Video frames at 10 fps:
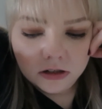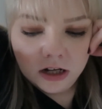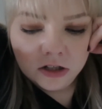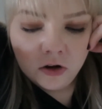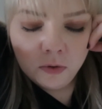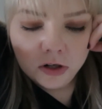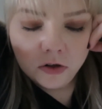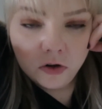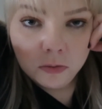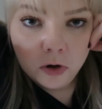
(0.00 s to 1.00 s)
I do want to
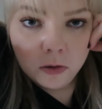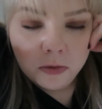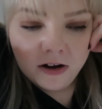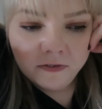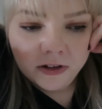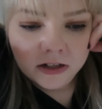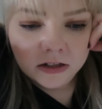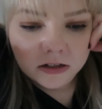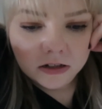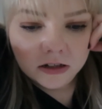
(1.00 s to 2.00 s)
do more, but I
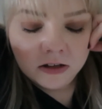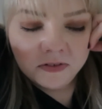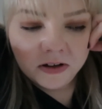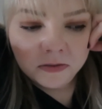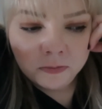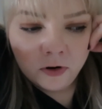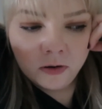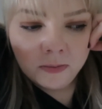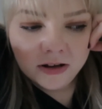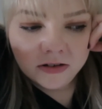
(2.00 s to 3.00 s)
think if I put
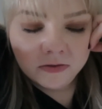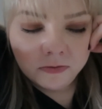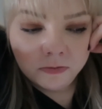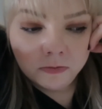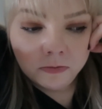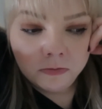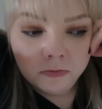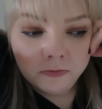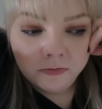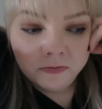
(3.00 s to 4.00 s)
a massive,
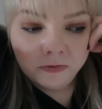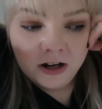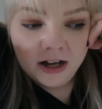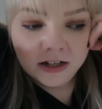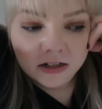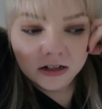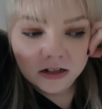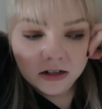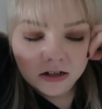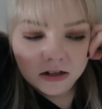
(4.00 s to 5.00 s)
like,
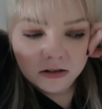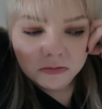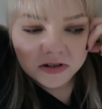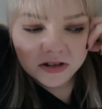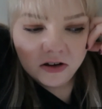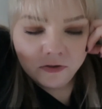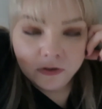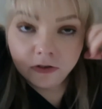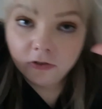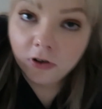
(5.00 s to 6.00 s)
myself
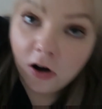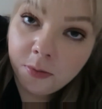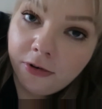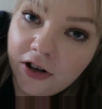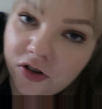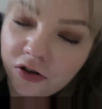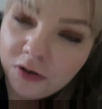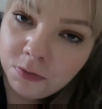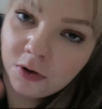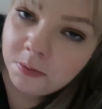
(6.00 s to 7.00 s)
under a lot of pressure,
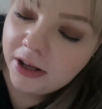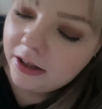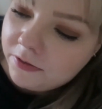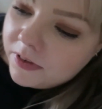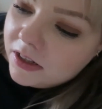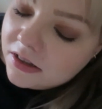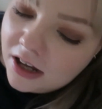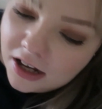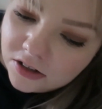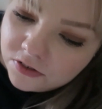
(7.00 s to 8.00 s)
it will make things
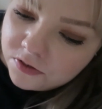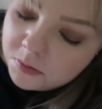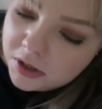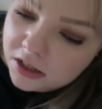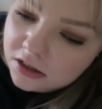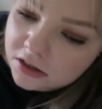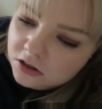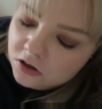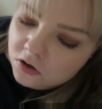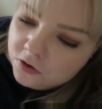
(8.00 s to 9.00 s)
harder for me.
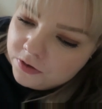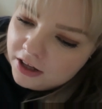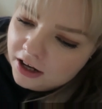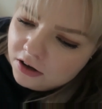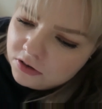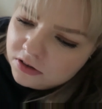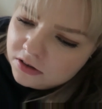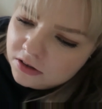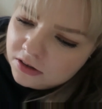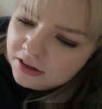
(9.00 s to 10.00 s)
Hoover the
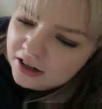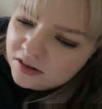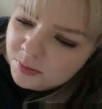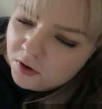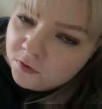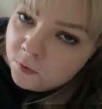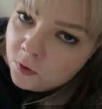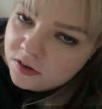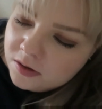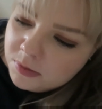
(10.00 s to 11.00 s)
house takes about
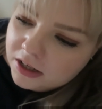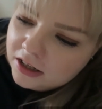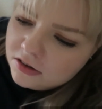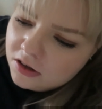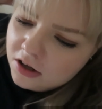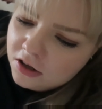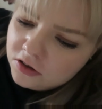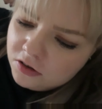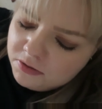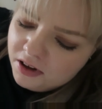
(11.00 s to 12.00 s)
40 minutes.
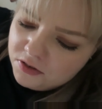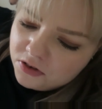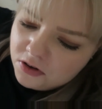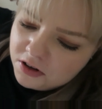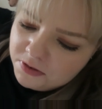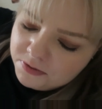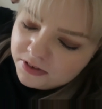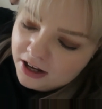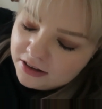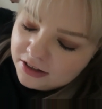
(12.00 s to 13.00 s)
Sometimes longer if I
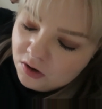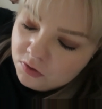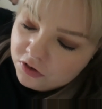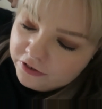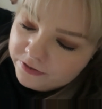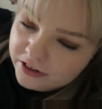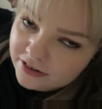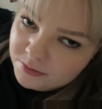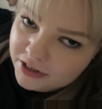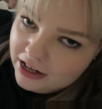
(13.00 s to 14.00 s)
start to get under
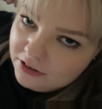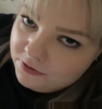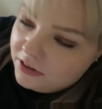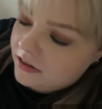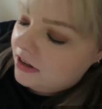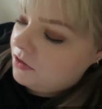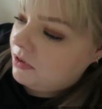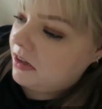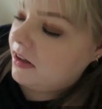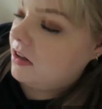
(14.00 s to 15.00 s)
things and behind things, that's
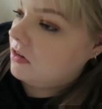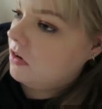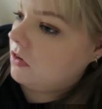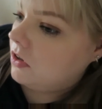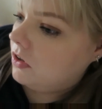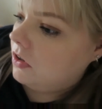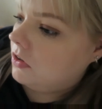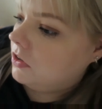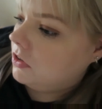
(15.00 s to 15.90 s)
when it takes longer.